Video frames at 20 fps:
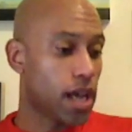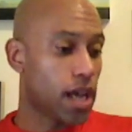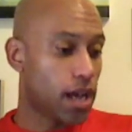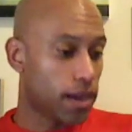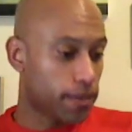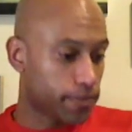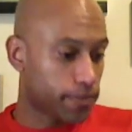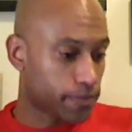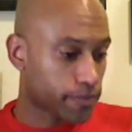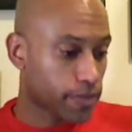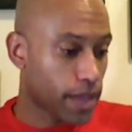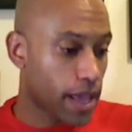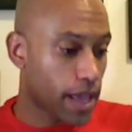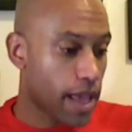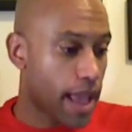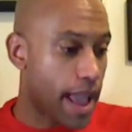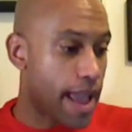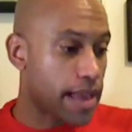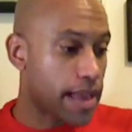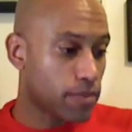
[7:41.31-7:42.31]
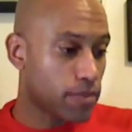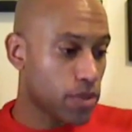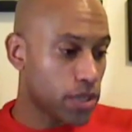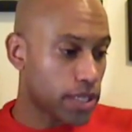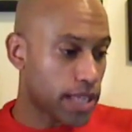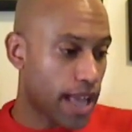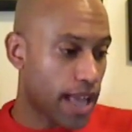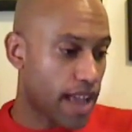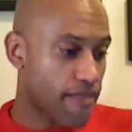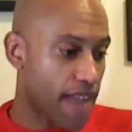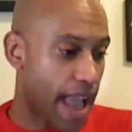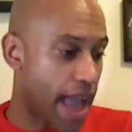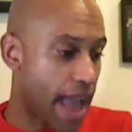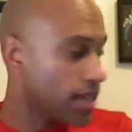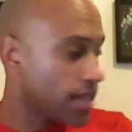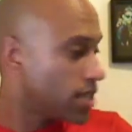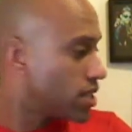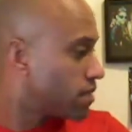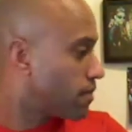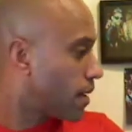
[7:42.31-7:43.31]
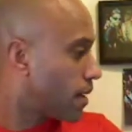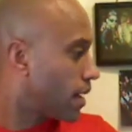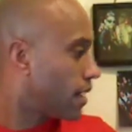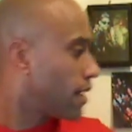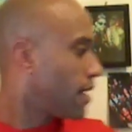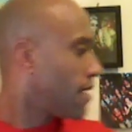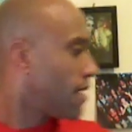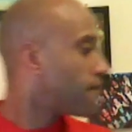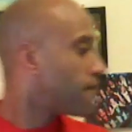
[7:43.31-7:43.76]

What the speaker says: animals I have added to my